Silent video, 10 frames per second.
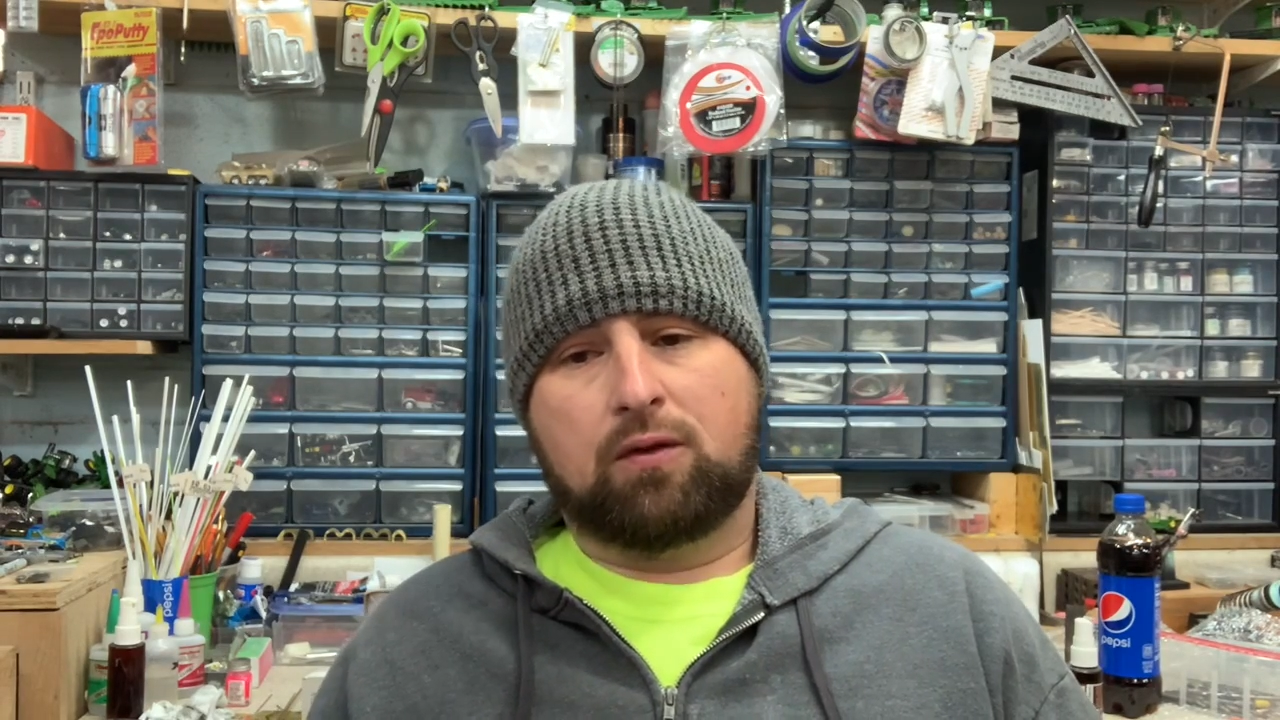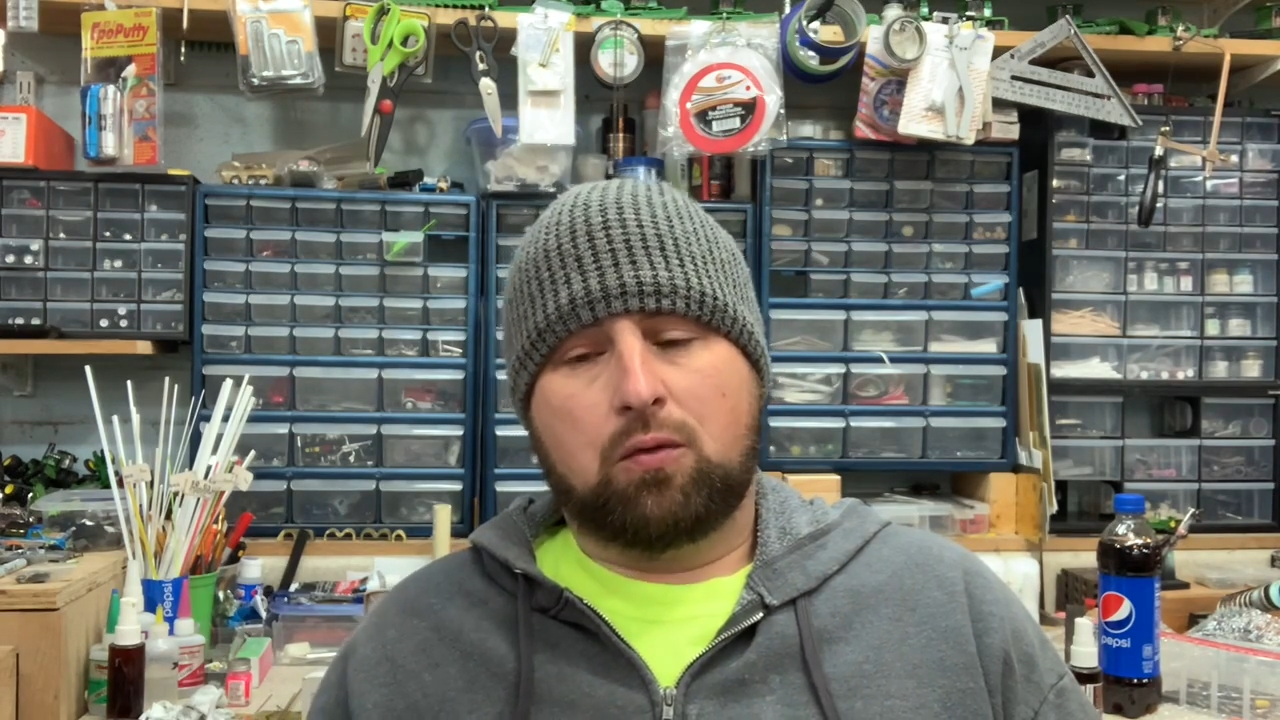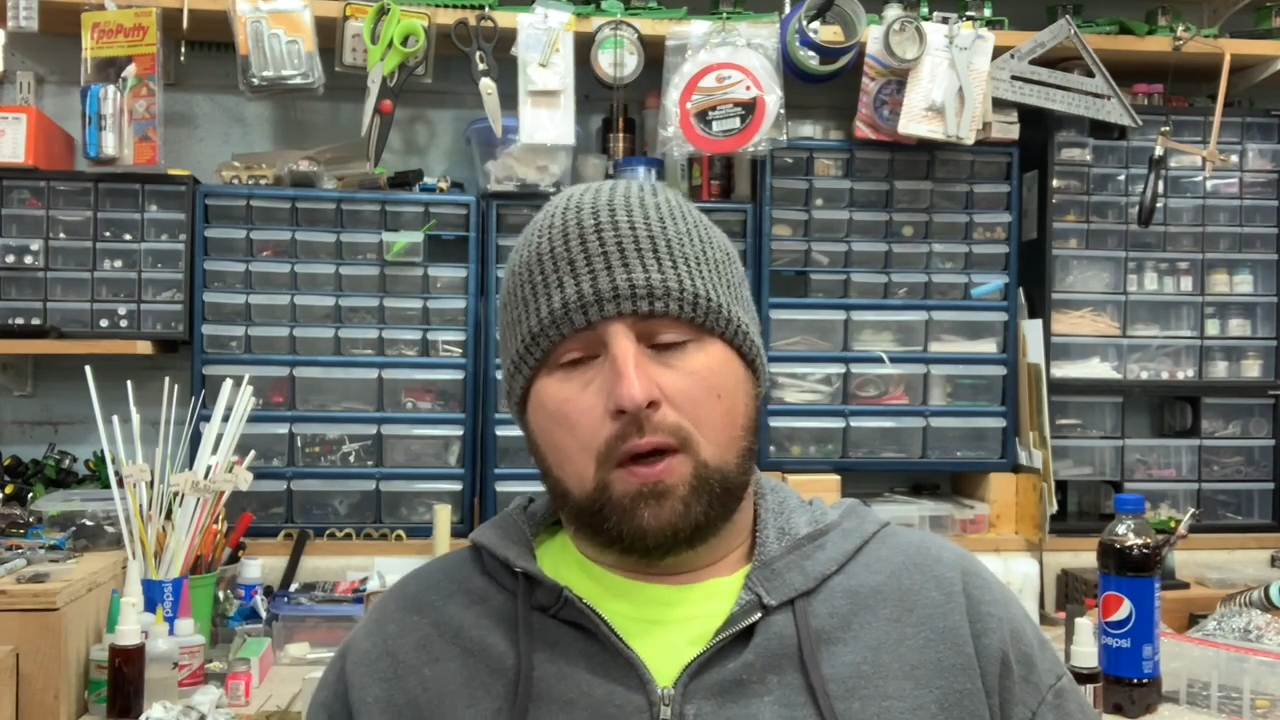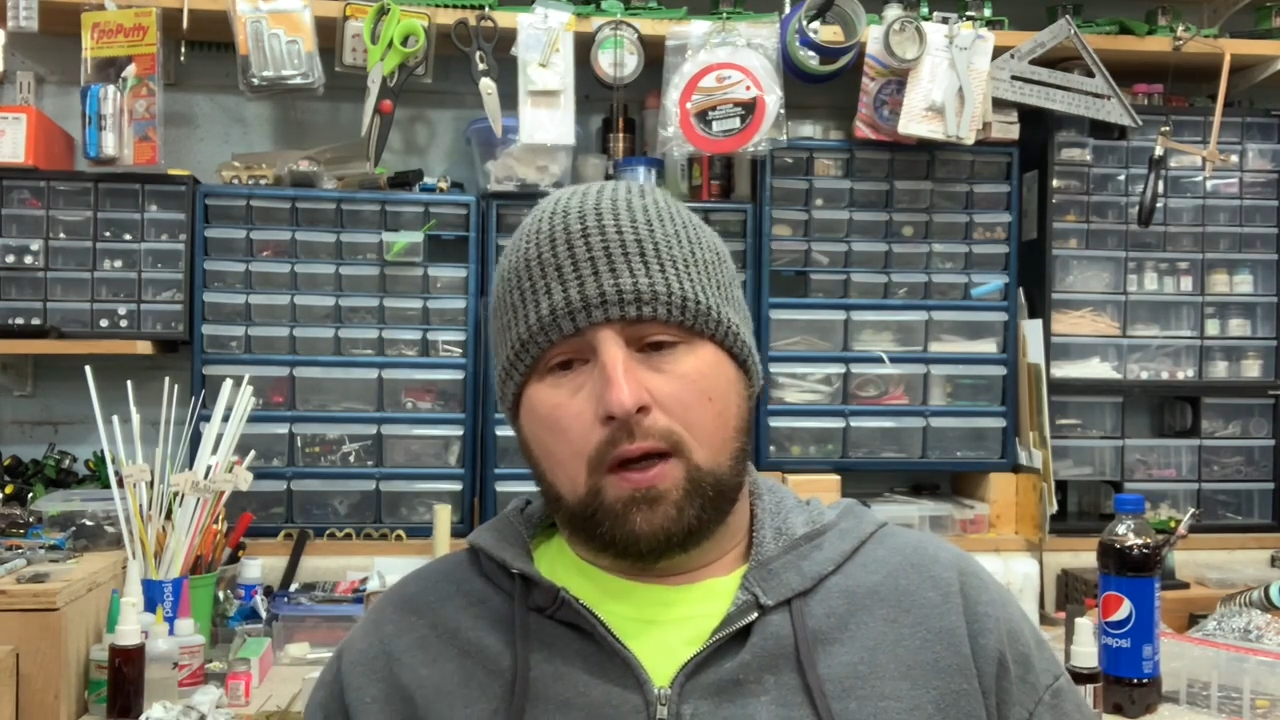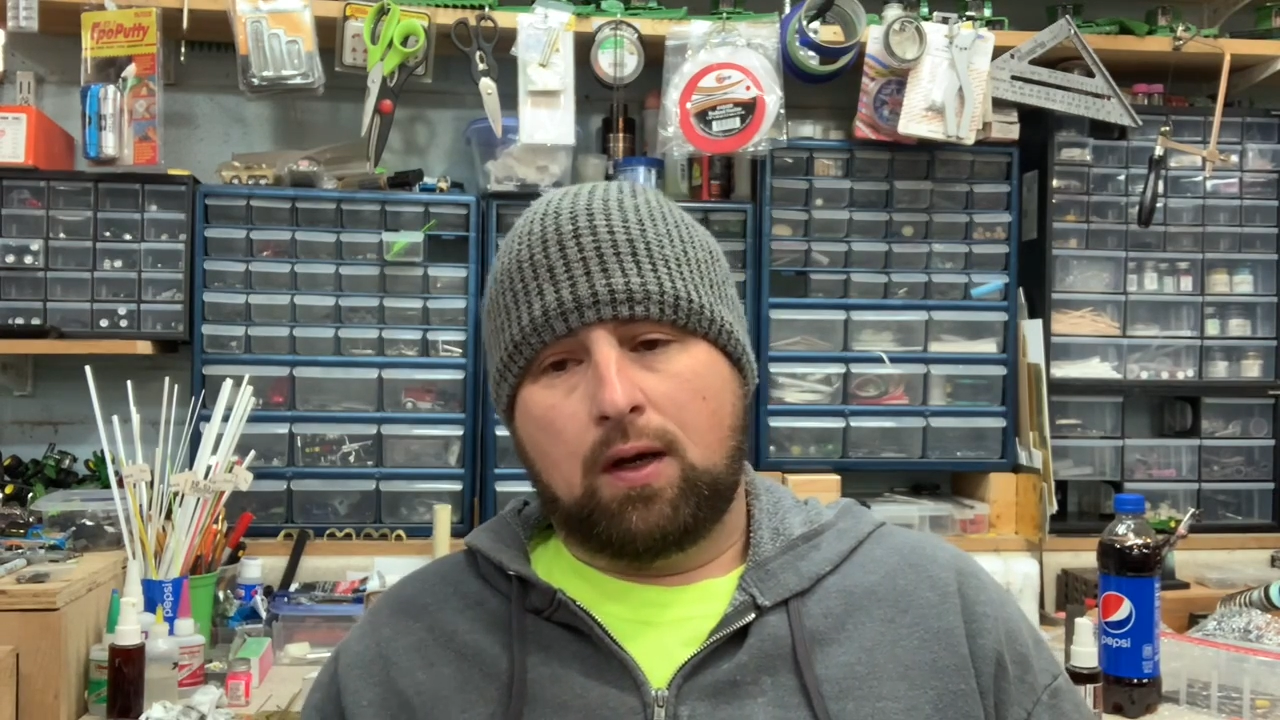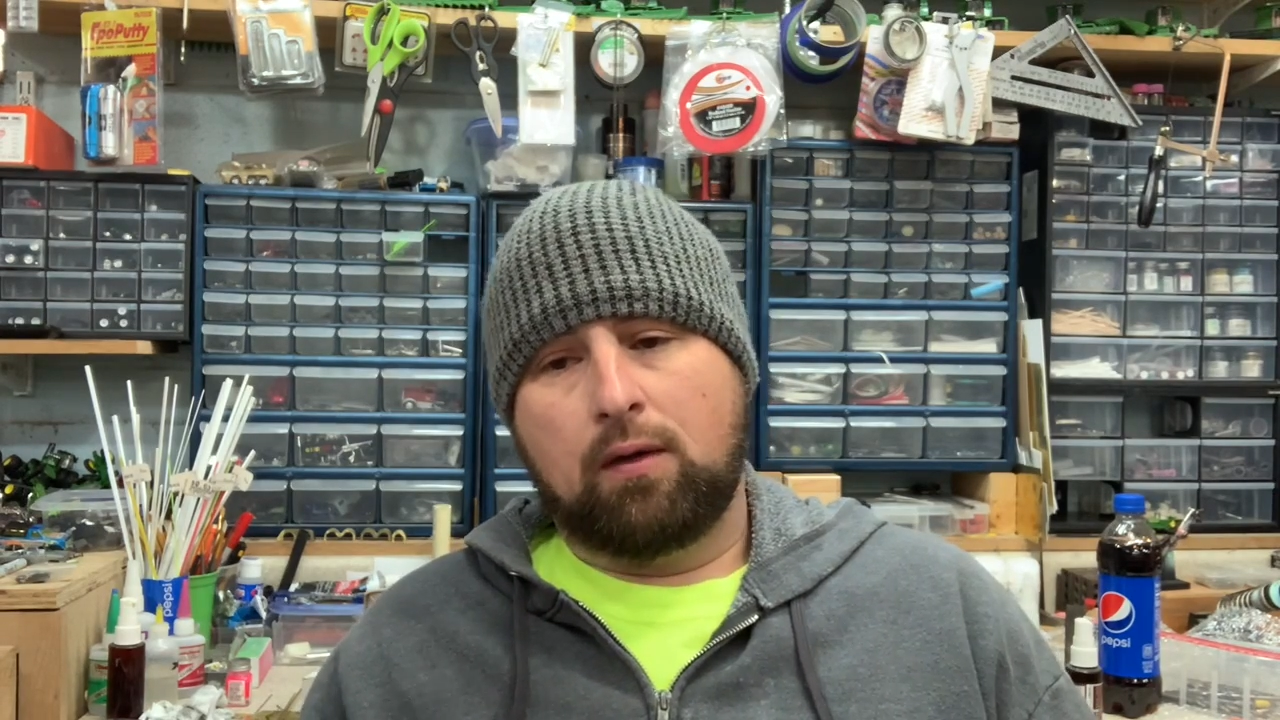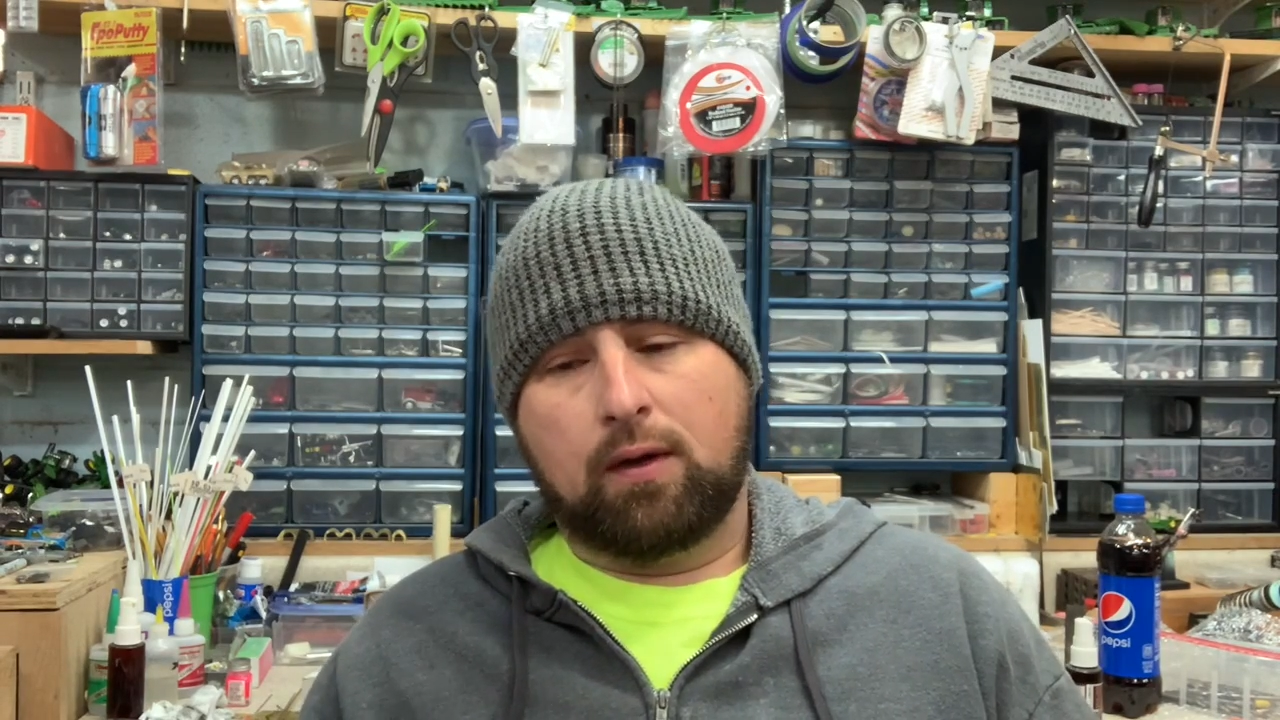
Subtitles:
away and all the